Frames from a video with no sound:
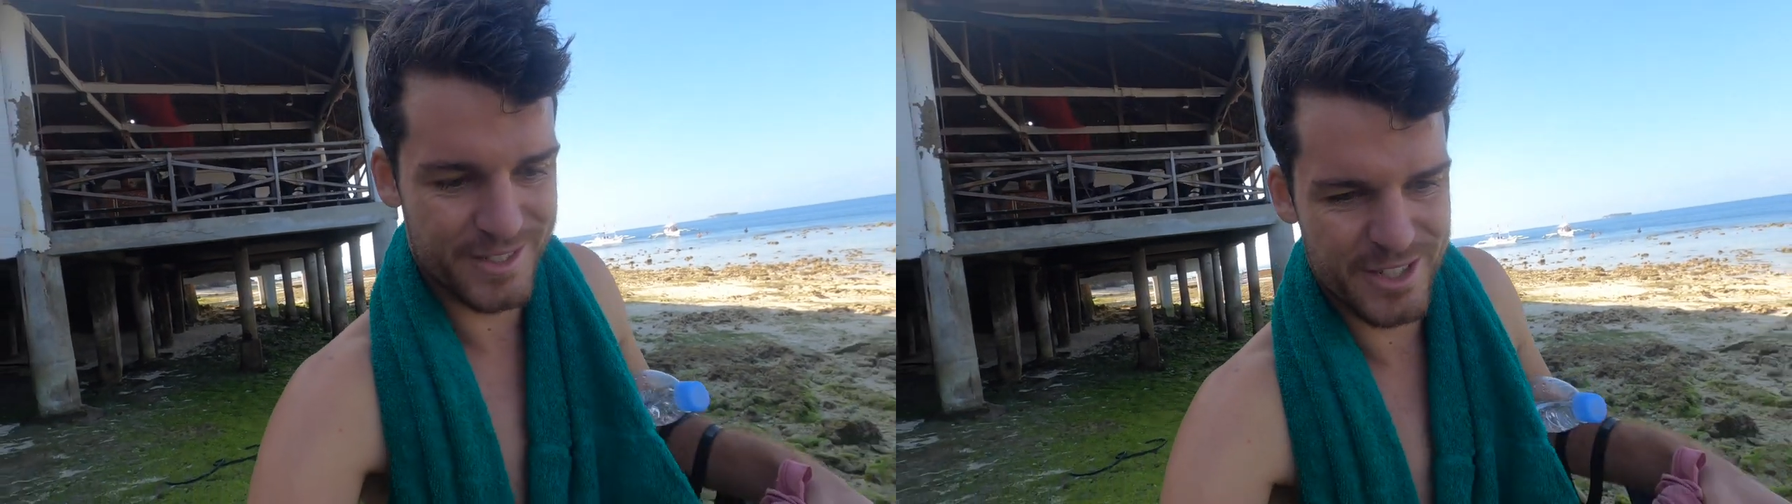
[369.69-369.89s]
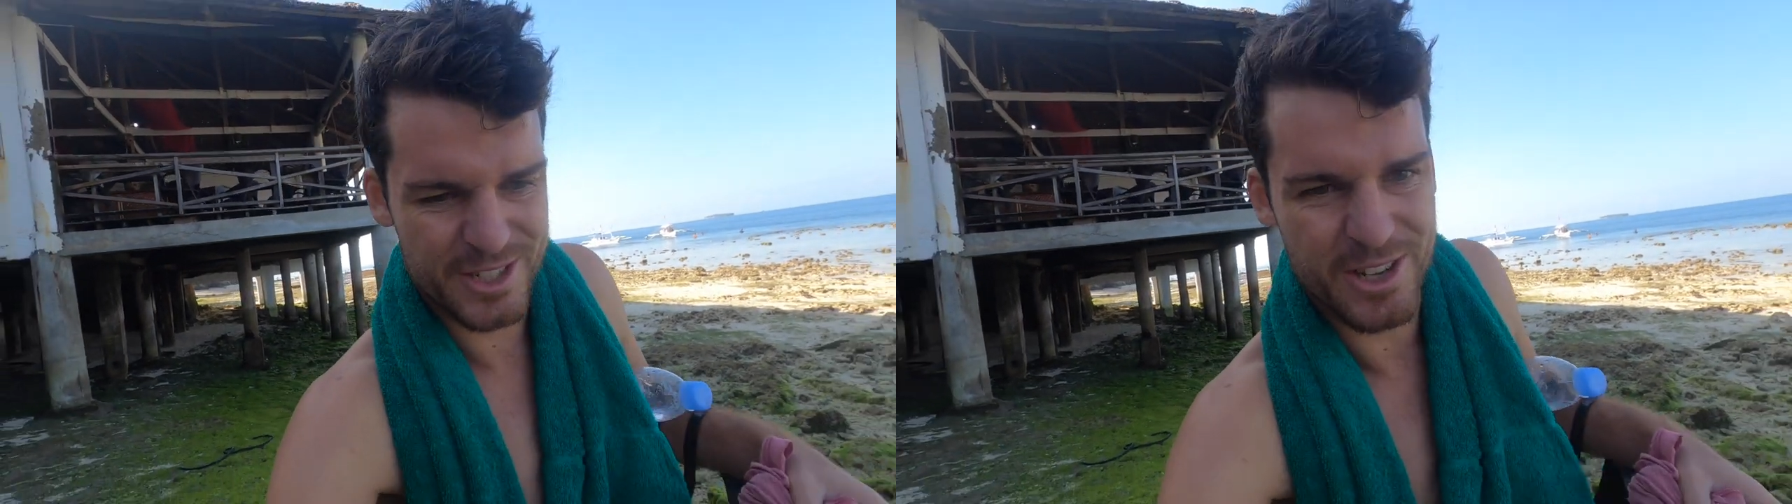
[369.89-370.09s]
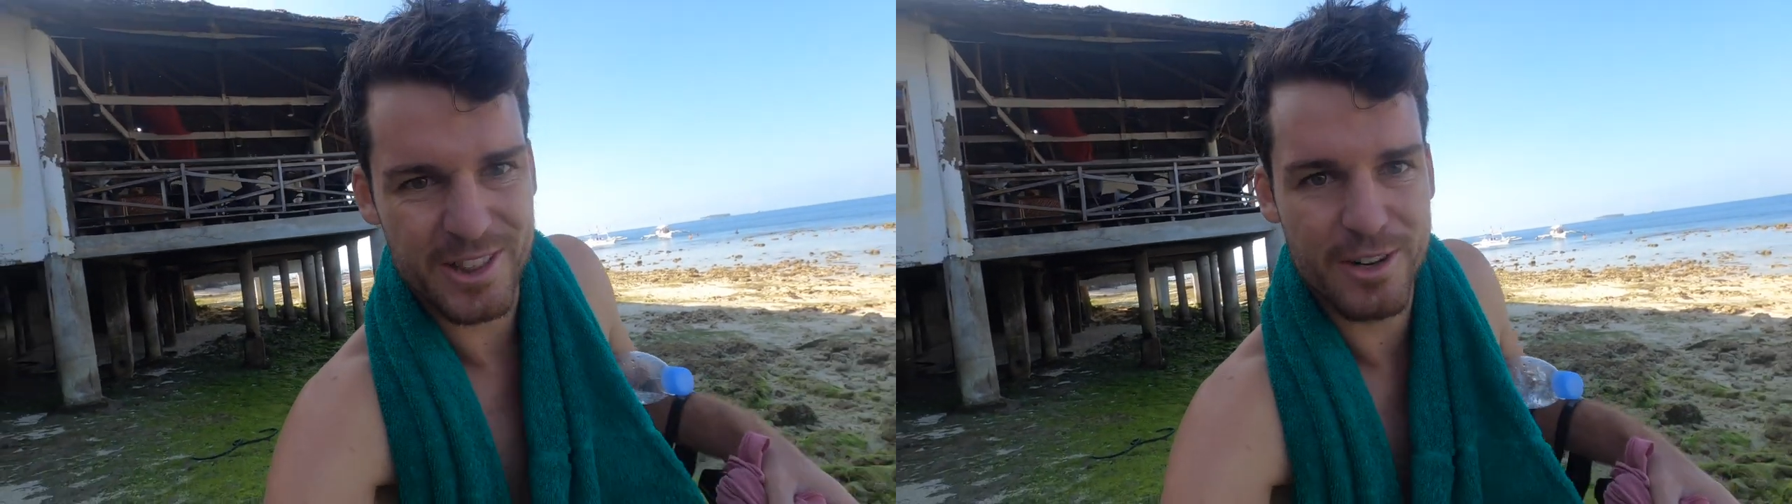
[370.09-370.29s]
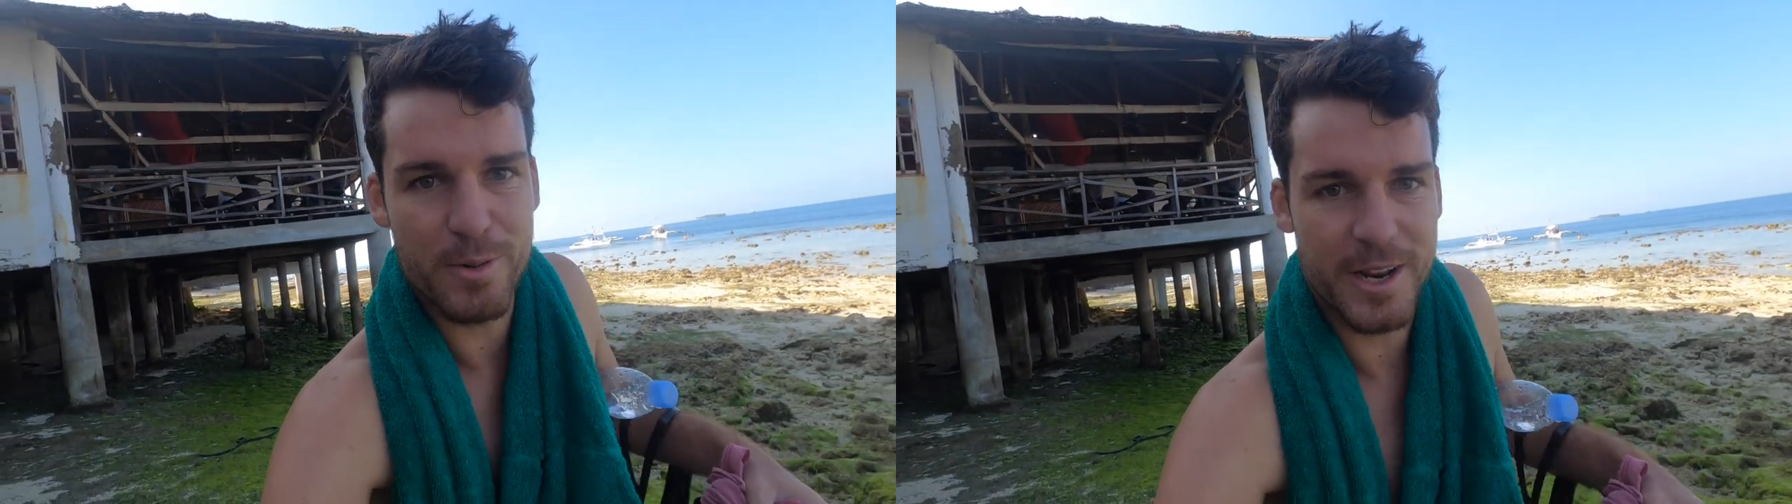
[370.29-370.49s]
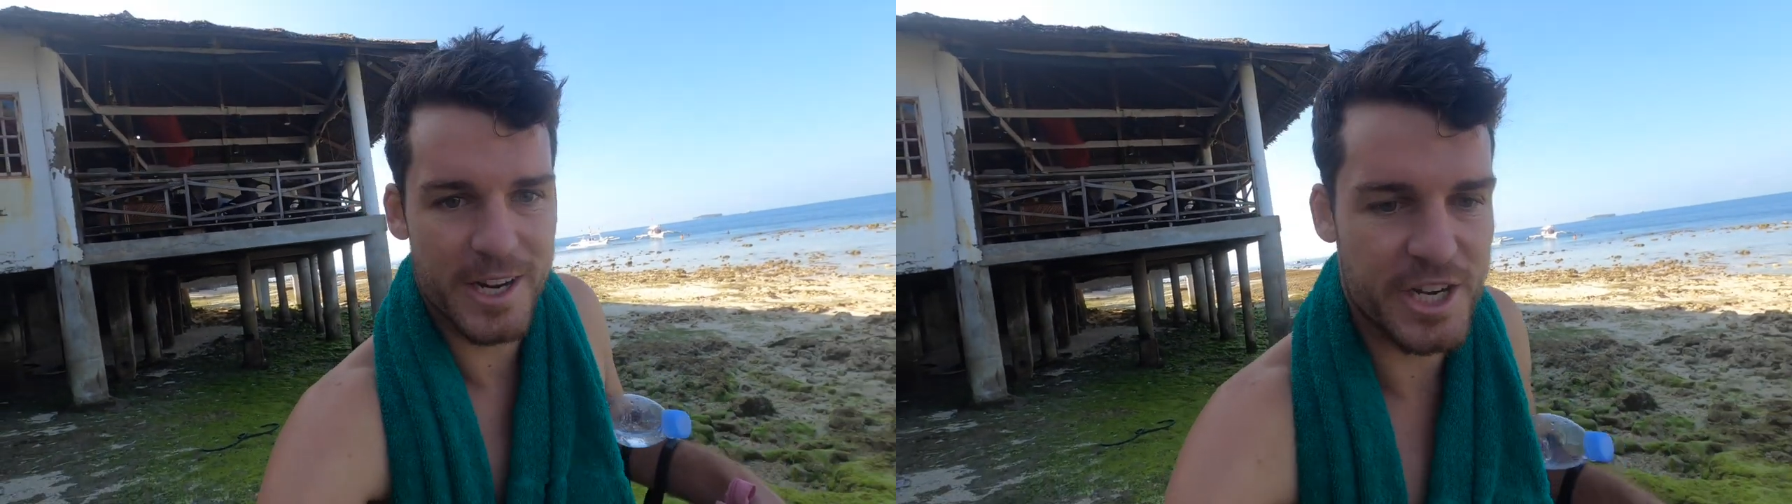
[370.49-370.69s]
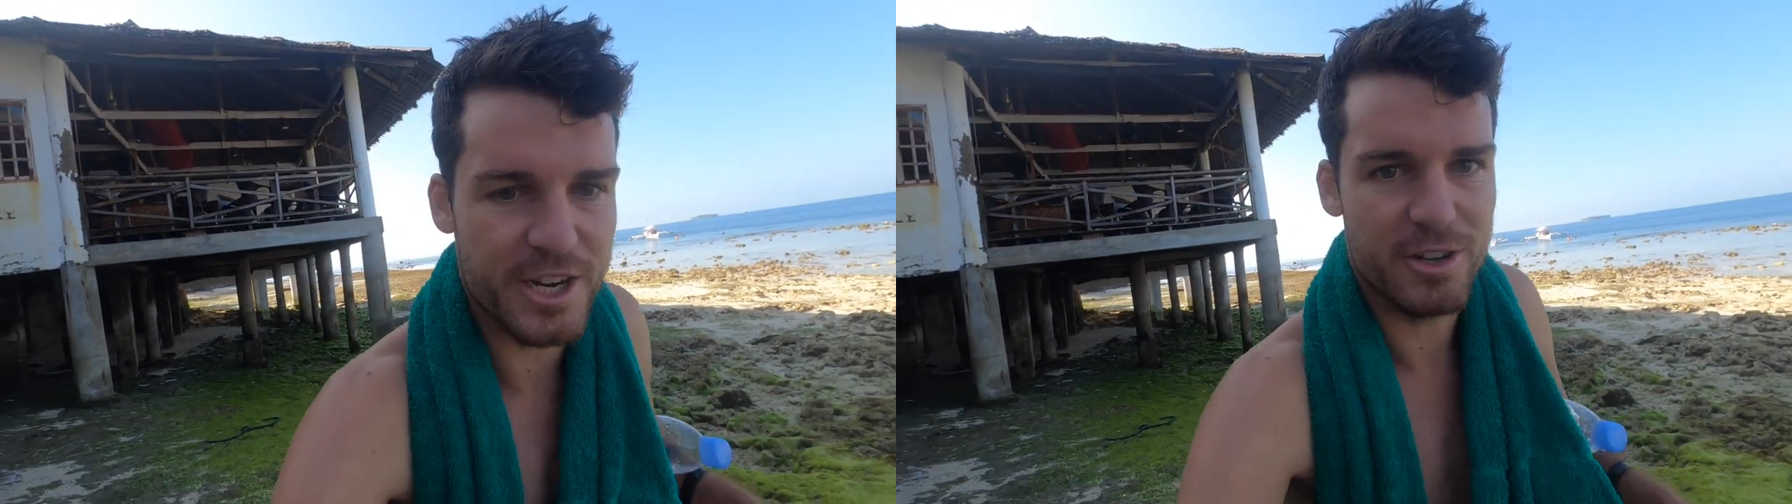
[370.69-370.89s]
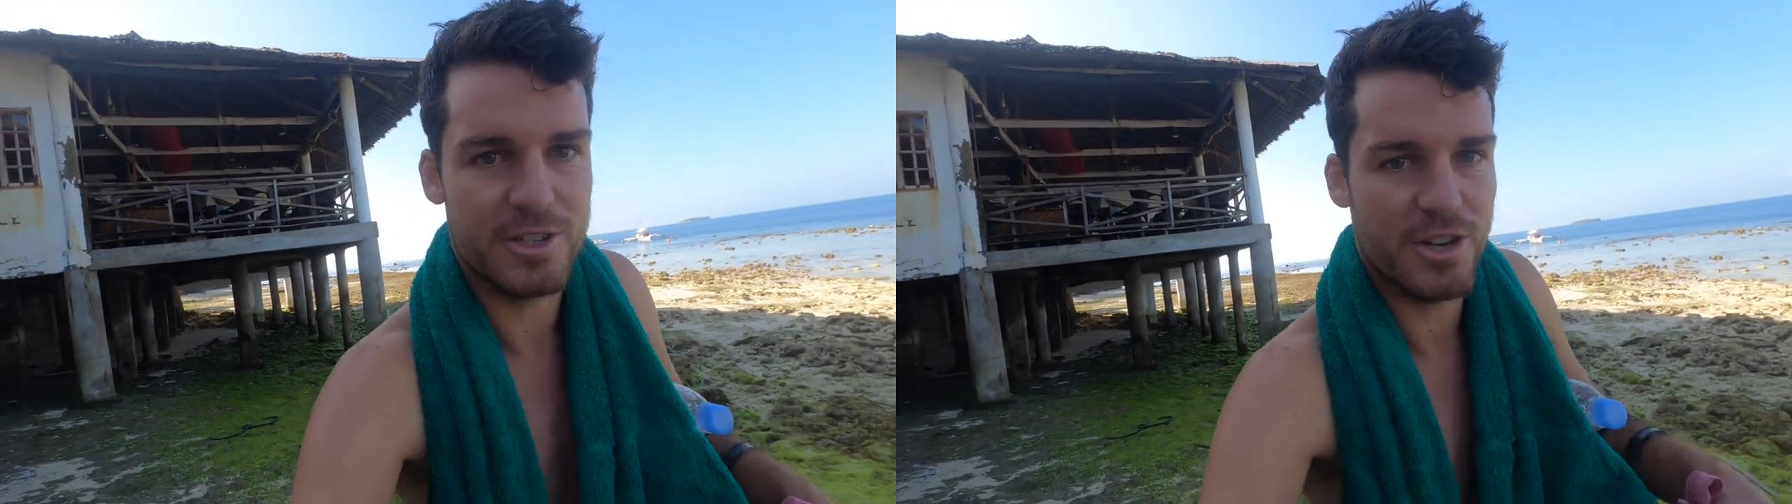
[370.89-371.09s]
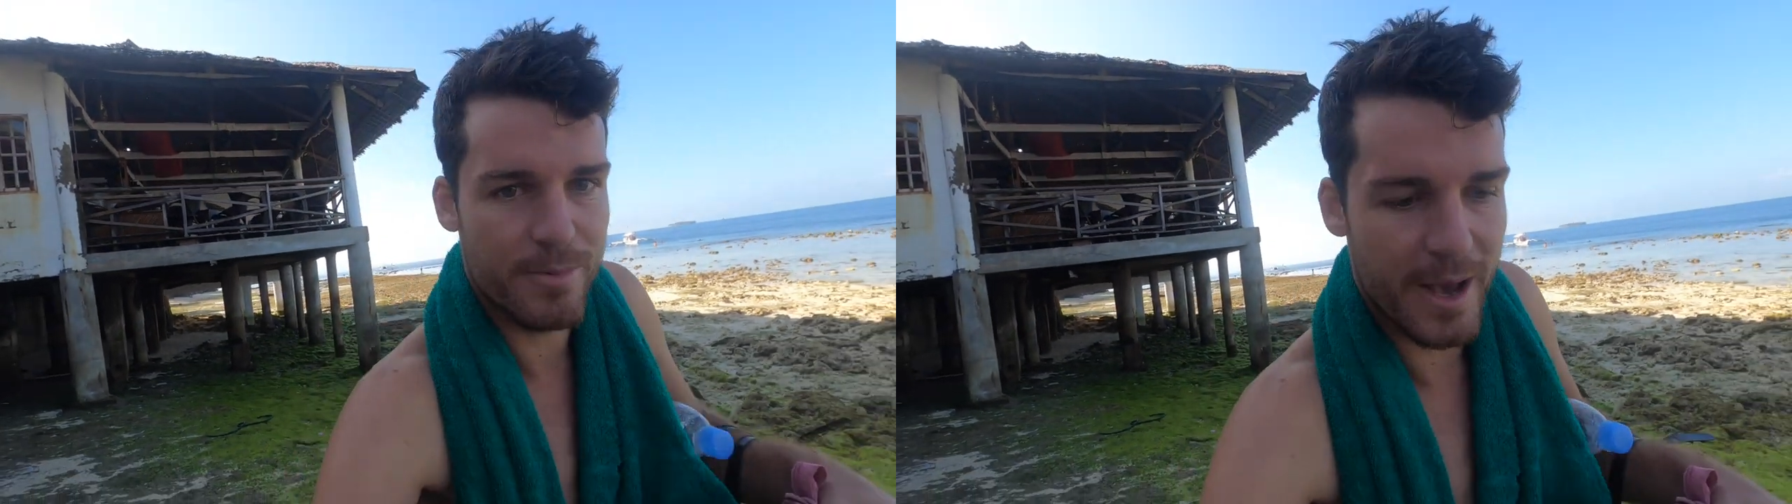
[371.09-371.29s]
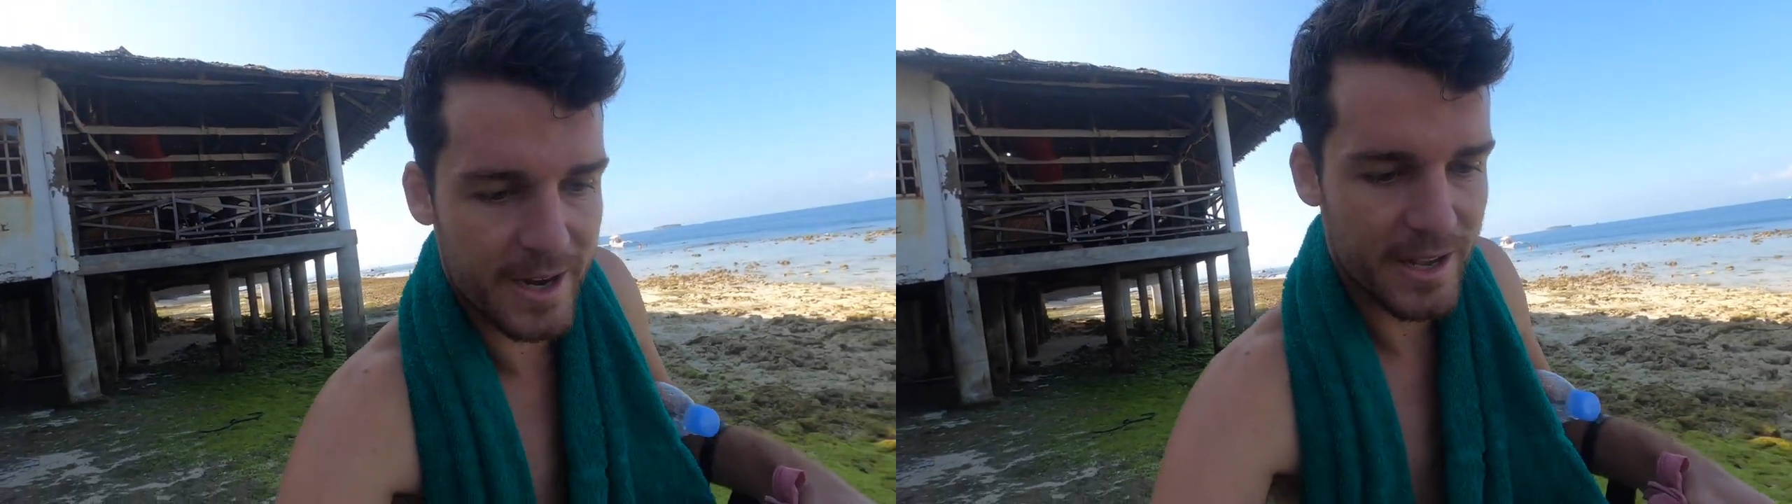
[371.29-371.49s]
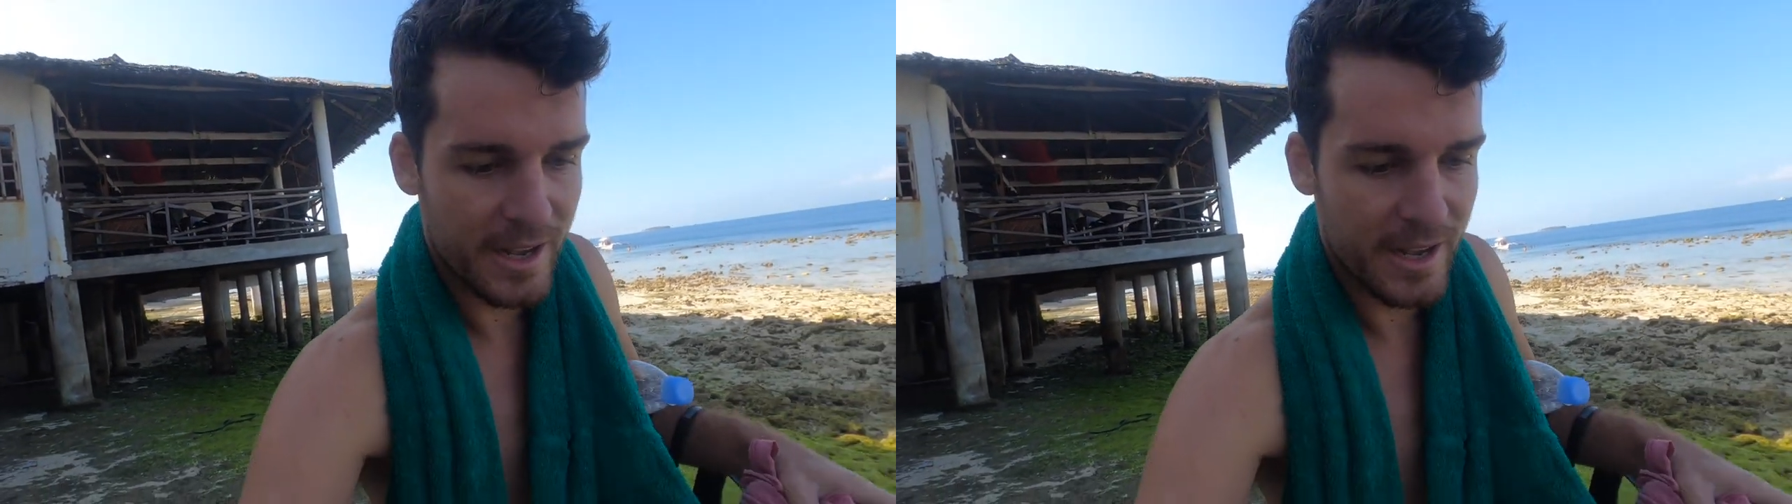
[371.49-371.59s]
just got a little bit itchy, not too bad.